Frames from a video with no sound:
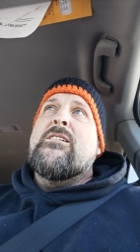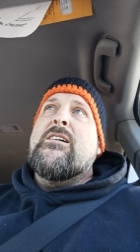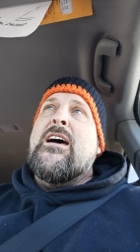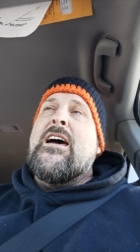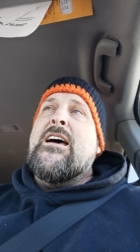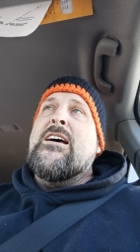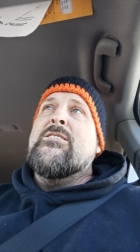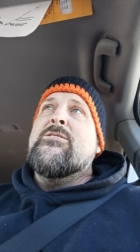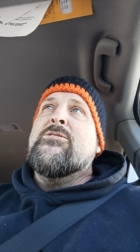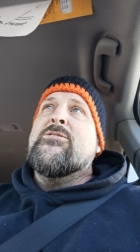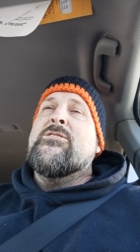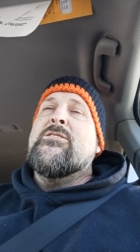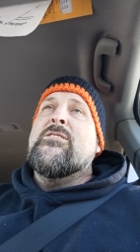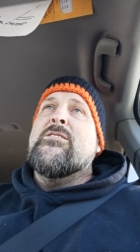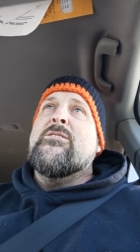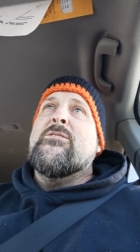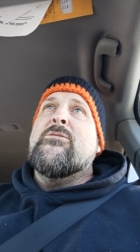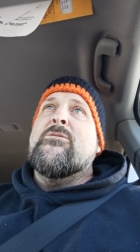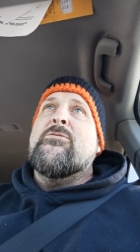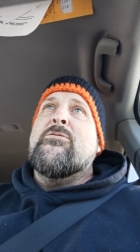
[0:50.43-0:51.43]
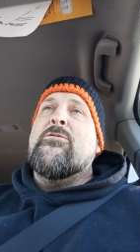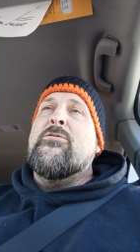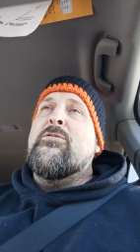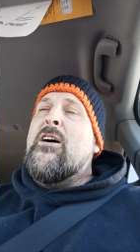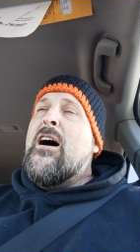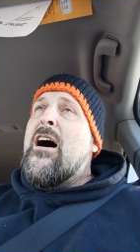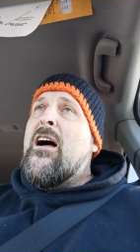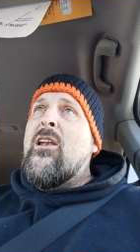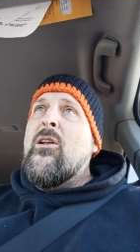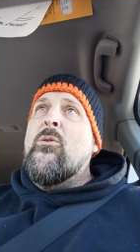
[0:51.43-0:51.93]
as
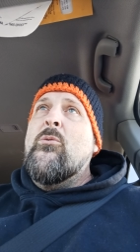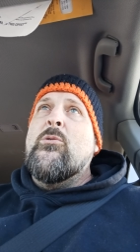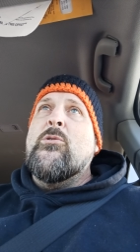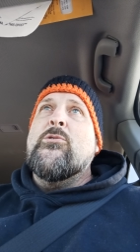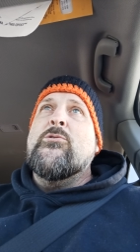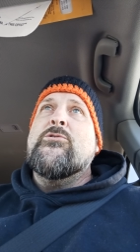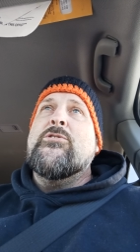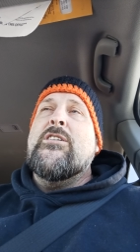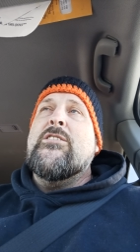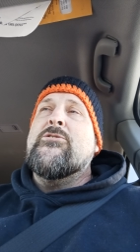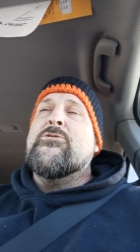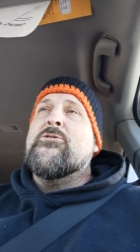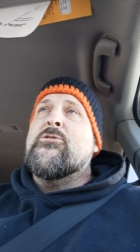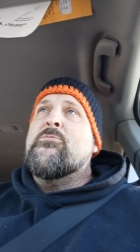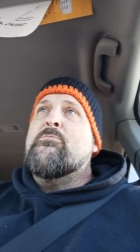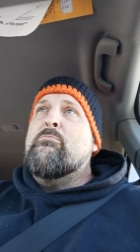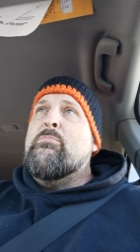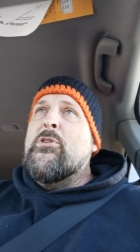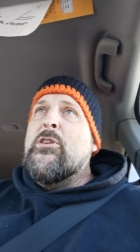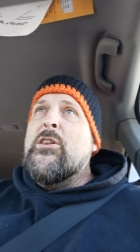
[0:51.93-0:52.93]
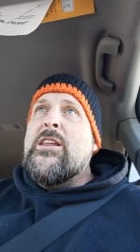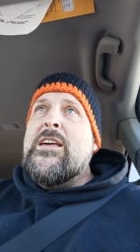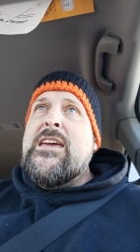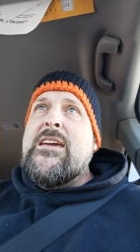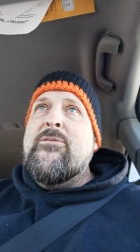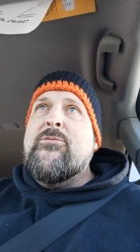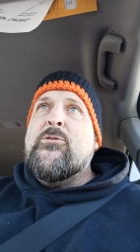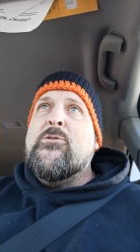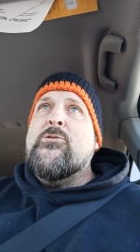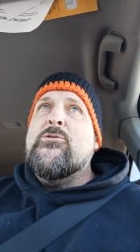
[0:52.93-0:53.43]
followers, as
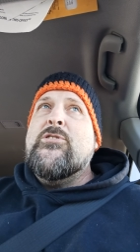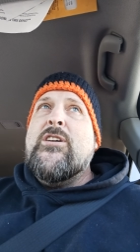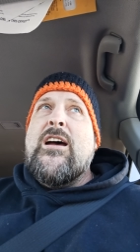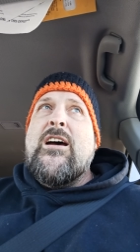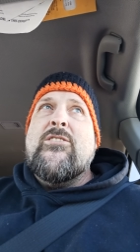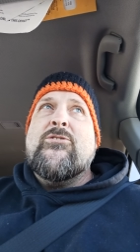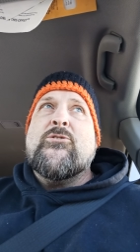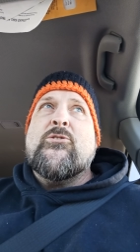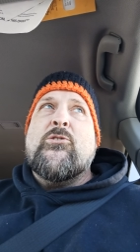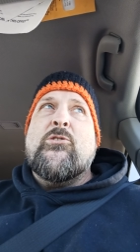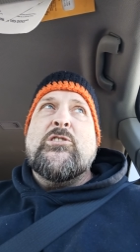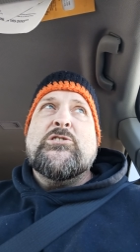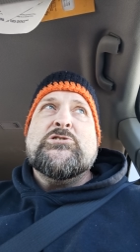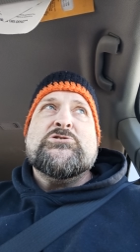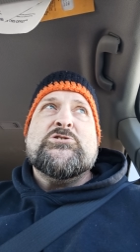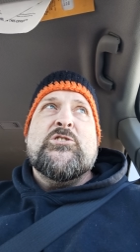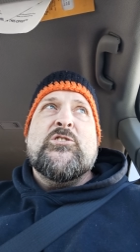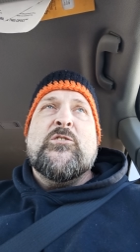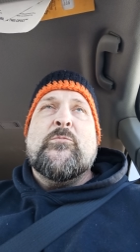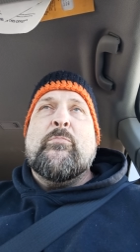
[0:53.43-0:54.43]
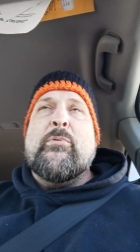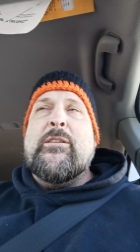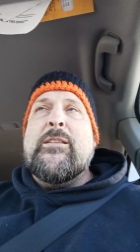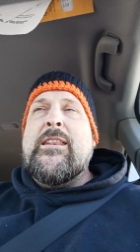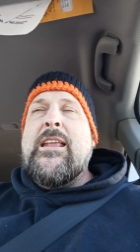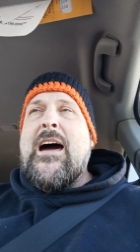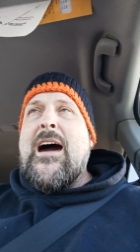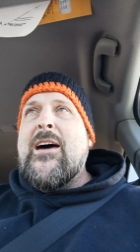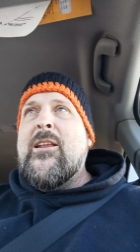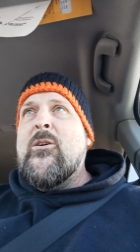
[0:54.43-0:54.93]
believers, as Christians, but
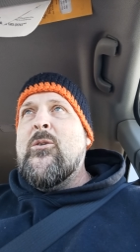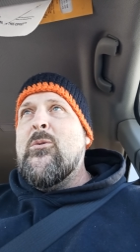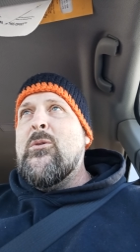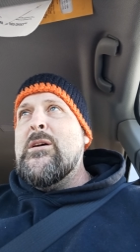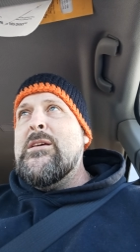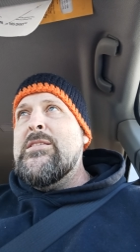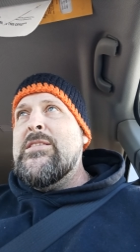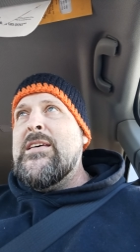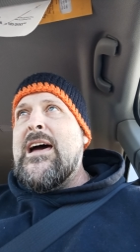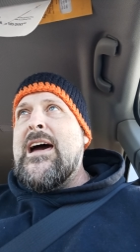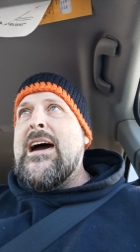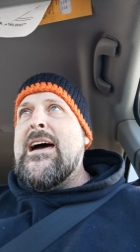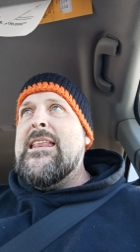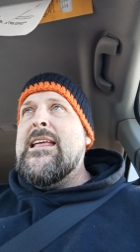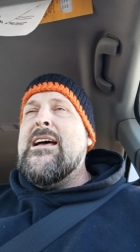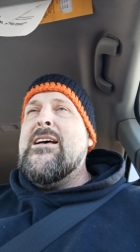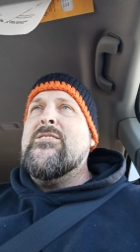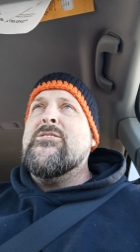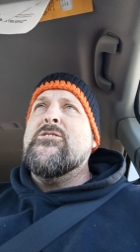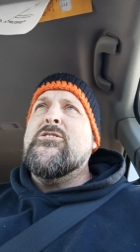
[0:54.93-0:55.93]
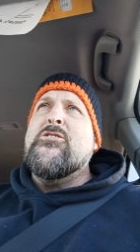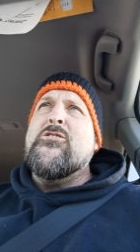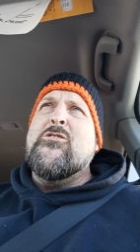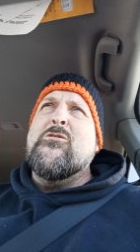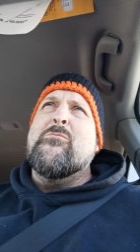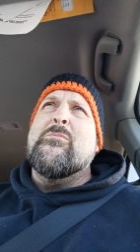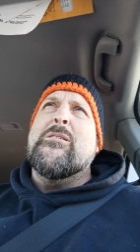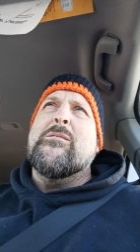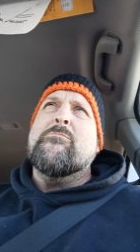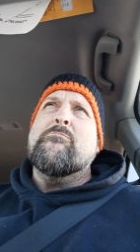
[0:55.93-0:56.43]
not only that, as
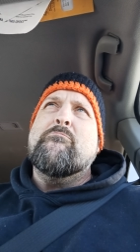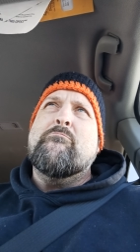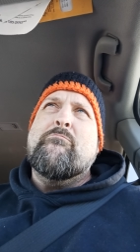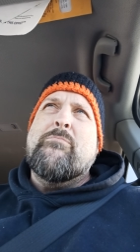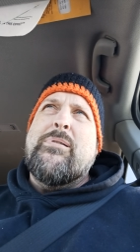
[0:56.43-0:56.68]
human